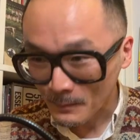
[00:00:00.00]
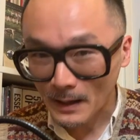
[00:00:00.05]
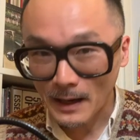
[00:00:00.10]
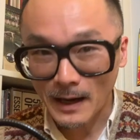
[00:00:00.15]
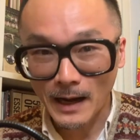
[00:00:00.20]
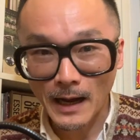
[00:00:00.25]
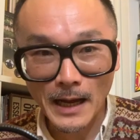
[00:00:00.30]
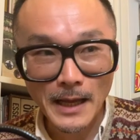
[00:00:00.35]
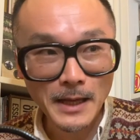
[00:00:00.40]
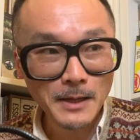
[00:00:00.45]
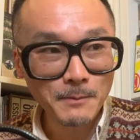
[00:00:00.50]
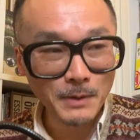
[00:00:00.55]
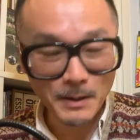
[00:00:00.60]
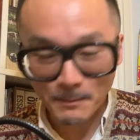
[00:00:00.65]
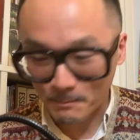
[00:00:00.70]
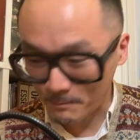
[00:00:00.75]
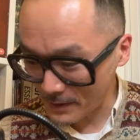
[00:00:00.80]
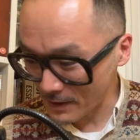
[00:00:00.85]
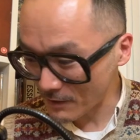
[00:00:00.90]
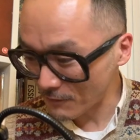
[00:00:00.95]
am a
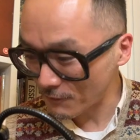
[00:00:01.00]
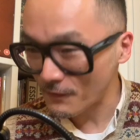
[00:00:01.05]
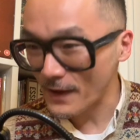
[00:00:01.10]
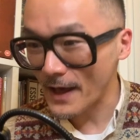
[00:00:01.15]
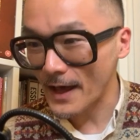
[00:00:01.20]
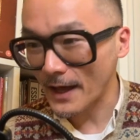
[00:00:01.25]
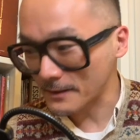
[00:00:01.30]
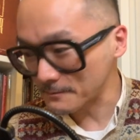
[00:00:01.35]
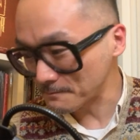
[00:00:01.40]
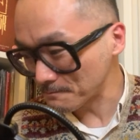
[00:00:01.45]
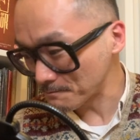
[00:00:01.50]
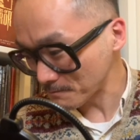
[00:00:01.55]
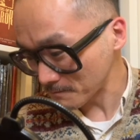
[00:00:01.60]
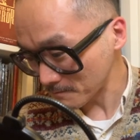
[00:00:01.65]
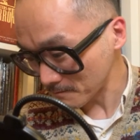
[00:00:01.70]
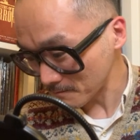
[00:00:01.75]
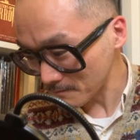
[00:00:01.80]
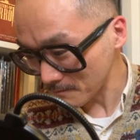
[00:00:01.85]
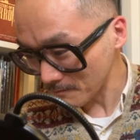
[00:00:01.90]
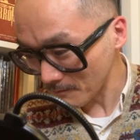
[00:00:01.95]
big fan
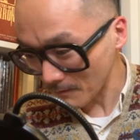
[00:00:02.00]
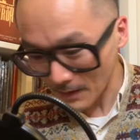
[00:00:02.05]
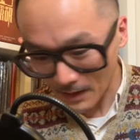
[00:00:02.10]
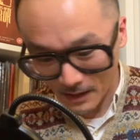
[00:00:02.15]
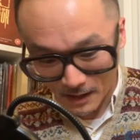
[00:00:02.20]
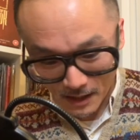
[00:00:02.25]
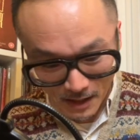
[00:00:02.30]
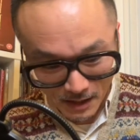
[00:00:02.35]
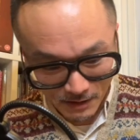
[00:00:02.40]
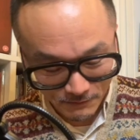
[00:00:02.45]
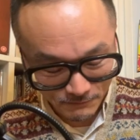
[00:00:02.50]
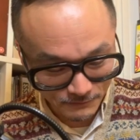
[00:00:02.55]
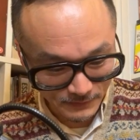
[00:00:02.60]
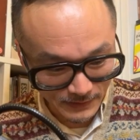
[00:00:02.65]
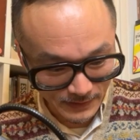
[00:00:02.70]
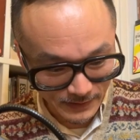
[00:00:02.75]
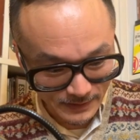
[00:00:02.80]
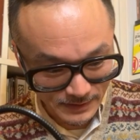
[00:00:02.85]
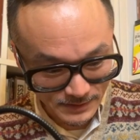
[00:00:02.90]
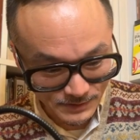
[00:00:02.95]
of
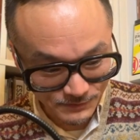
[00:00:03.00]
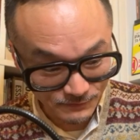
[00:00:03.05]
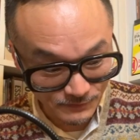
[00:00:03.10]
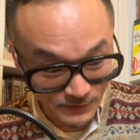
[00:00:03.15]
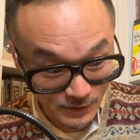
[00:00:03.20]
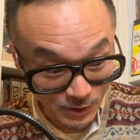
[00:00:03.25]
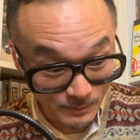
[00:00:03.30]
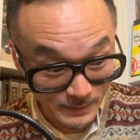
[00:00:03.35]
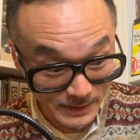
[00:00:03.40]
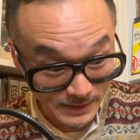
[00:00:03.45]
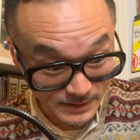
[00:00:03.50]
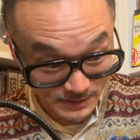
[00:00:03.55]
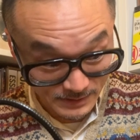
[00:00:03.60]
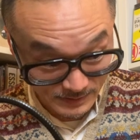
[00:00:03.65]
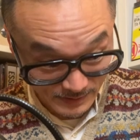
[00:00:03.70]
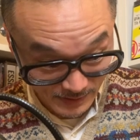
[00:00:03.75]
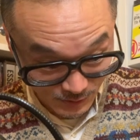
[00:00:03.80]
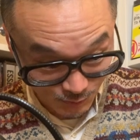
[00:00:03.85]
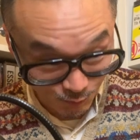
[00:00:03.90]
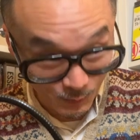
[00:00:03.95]
this film.
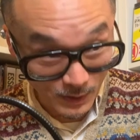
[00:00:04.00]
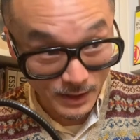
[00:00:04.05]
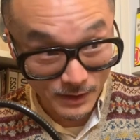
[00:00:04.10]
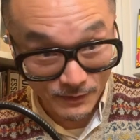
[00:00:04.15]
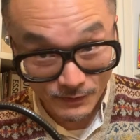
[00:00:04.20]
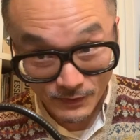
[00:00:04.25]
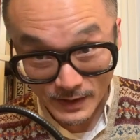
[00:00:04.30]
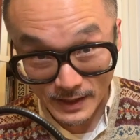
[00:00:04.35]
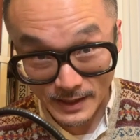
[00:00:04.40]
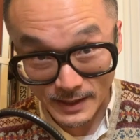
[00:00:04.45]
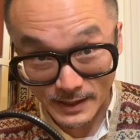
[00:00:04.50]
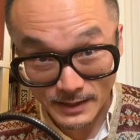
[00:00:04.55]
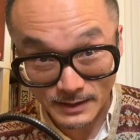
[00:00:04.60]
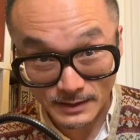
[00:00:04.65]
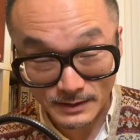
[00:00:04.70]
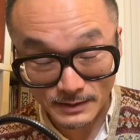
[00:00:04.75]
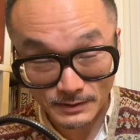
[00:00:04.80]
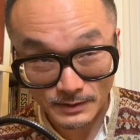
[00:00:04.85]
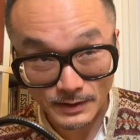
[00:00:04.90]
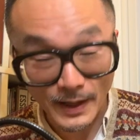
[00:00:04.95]
It's one of the
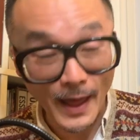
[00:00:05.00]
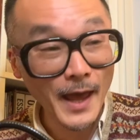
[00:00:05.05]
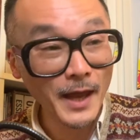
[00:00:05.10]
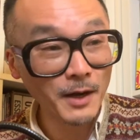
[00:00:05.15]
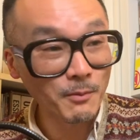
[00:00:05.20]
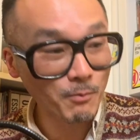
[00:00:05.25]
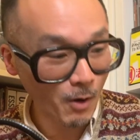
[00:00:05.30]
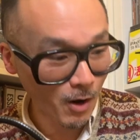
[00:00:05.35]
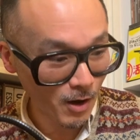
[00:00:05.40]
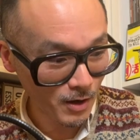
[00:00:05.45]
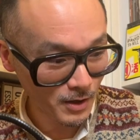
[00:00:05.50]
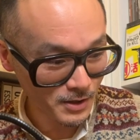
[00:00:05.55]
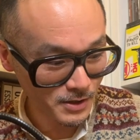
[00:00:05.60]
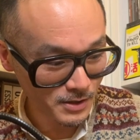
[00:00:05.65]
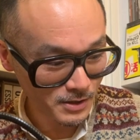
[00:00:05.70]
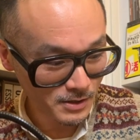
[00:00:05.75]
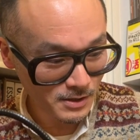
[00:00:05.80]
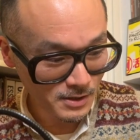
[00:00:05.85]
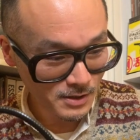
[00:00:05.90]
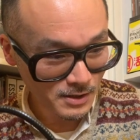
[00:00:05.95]
landmark
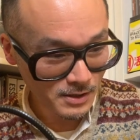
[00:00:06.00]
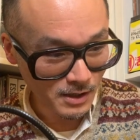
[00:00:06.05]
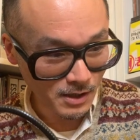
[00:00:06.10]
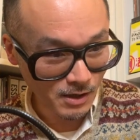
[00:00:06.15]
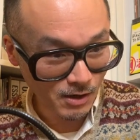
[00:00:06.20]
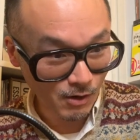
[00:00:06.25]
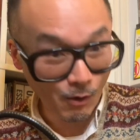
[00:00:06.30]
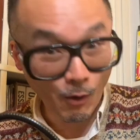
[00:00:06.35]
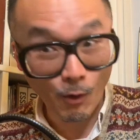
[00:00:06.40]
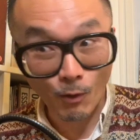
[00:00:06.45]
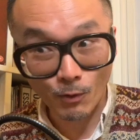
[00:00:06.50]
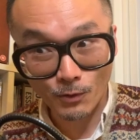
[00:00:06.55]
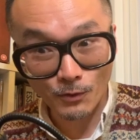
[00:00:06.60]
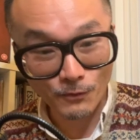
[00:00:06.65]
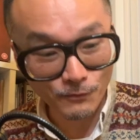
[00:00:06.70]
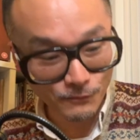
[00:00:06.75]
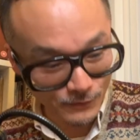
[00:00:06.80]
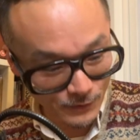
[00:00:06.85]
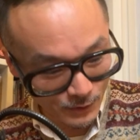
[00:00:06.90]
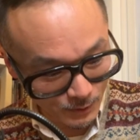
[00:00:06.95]
horror
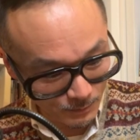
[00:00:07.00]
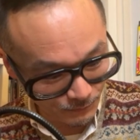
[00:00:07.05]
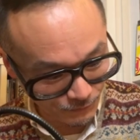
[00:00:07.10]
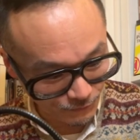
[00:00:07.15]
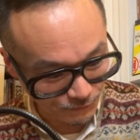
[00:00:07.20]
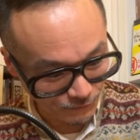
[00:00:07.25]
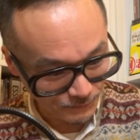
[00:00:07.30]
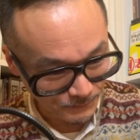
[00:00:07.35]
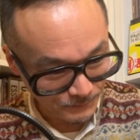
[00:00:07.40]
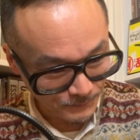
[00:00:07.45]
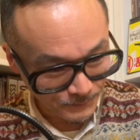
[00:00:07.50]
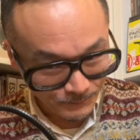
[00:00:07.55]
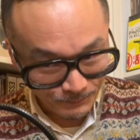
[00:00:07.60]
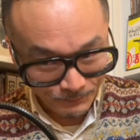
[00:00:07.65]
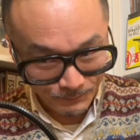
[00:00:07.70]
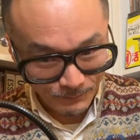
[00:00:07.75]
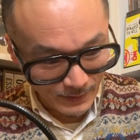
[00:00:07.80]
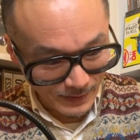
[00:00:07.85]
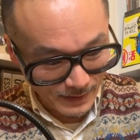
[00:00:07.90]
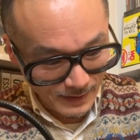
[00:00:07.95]
films
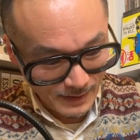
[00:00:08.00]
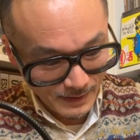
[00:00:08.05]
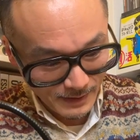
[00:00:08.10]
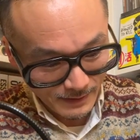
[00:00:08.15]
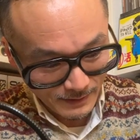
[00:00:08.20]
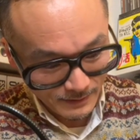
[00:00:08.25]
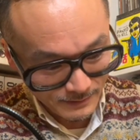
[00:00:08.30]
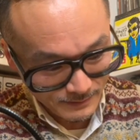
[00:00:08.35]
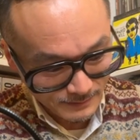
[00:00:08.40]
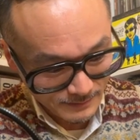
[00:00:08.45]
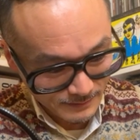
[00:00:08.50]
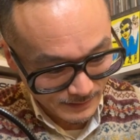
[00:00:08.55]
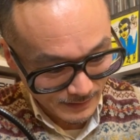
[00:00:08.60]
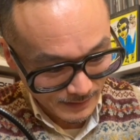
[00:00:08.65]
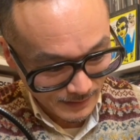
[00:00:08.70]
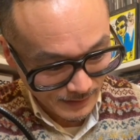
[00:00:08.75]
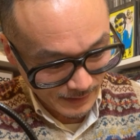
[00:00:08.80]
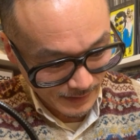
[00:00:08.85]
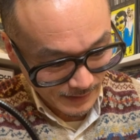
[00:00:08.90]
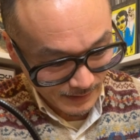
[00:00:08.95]
in
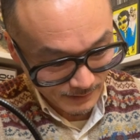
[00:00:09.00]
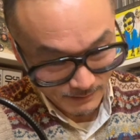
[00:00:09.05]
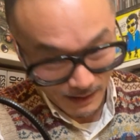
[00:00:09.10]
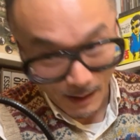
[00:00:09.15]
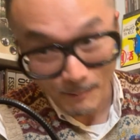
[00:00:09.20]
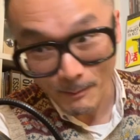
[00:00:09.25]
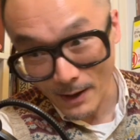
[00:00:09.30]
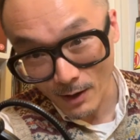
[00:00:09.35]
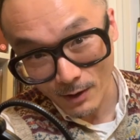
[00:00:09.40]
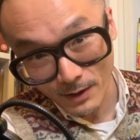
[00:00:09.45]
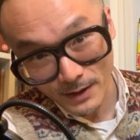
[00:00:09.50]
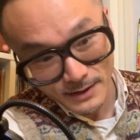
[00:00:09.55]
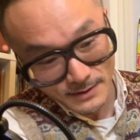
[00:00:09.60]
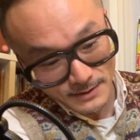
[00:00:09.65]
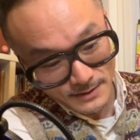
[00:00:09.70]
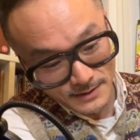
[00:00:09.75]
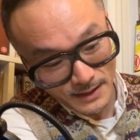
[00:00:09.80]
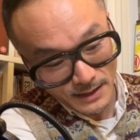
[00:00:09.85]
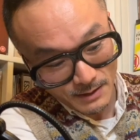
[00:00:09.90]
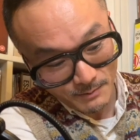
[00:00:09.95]
American
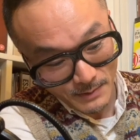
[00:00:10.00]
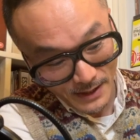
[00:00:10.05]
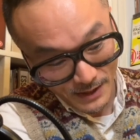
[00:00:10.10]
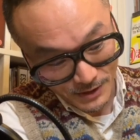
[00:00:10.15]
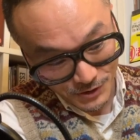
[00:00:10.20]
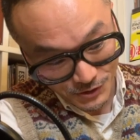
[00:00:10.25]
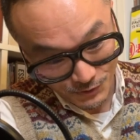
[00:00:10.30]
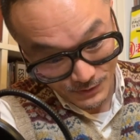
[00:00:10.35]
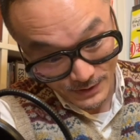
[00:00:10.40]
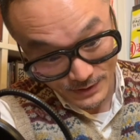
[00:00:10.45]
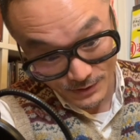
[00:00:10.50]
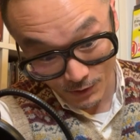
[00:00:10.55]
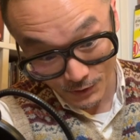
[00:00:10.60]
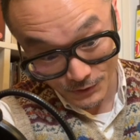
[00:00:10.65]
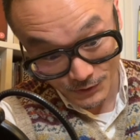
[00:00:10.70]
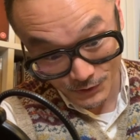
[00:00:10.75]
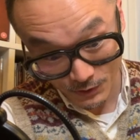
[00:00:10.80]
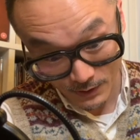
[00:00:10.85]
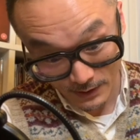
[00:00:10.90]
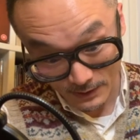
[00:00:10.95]
cinema history. It's
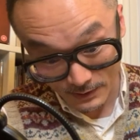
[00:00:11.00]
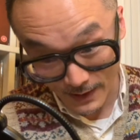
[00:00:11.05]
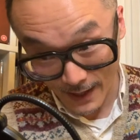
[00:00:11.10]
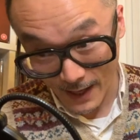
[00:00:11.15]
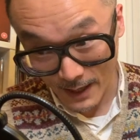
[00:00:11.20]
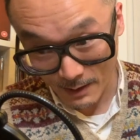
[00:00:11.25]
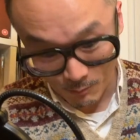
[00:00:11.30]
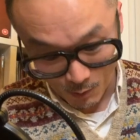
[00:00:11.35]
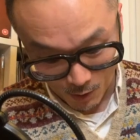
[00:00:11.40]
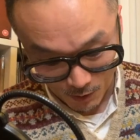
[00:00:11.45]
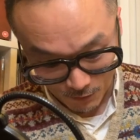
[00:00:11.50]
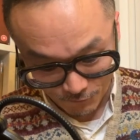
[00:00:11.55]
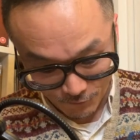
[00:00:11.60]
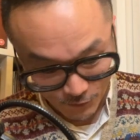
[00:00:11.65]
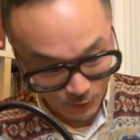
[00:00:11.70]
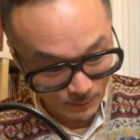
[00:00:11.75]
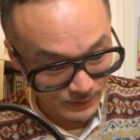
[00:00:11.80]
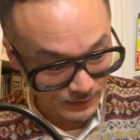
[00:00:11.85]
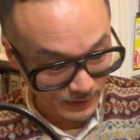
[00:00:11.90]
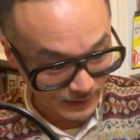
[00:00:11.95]
also a landmark
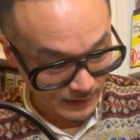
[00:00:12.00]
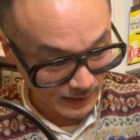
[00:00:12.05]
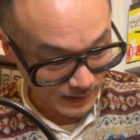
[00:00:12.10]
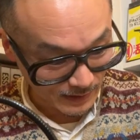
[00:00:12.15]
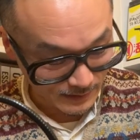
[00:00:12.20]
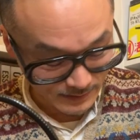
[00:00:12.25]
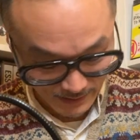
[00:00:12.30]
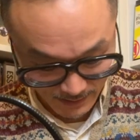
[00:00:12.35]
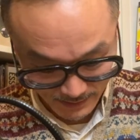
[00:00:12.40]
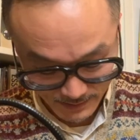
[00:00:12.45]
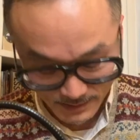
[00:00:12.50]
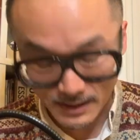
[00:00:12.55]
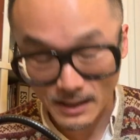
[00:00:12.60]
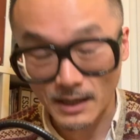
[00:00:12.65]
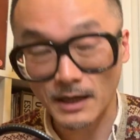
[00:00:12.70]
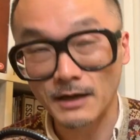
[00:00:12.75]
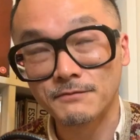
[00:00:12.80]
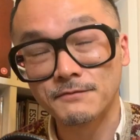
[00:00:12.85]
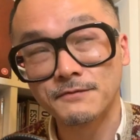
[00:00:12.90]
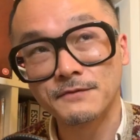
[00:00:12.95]
film in the context
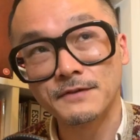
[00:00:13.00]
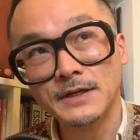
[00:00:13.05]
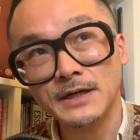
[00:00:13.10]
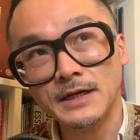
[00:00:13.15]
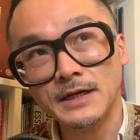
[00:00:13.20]
of